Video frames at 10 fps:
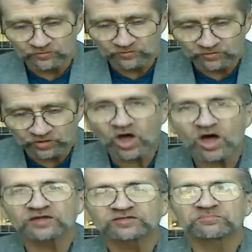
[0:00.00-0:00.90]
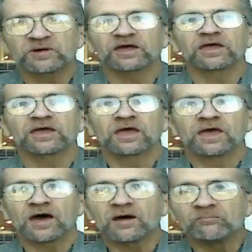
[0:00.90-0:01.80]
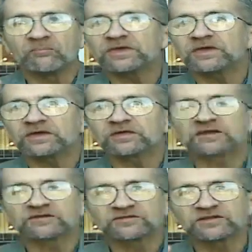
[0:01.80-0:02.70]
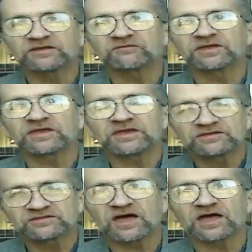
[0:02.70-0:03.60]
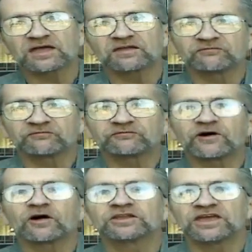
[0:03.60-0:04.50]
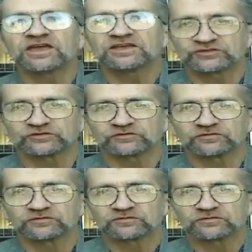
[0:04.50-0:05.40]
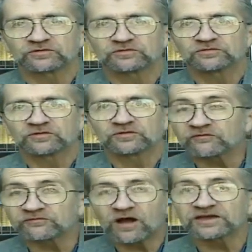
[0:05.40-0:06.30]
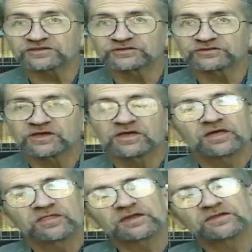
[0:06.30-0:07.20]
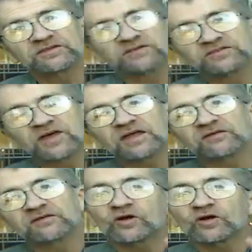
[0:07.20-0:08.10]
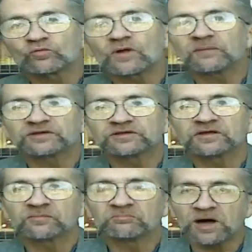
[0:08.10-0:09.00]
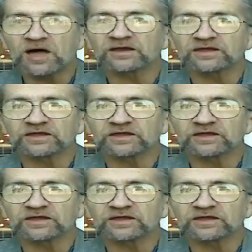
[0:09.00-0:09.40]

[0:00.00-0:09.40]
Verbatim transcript: caused by a being that is living inside of a fallen nature, our flesh, that is inside of a corrupted body,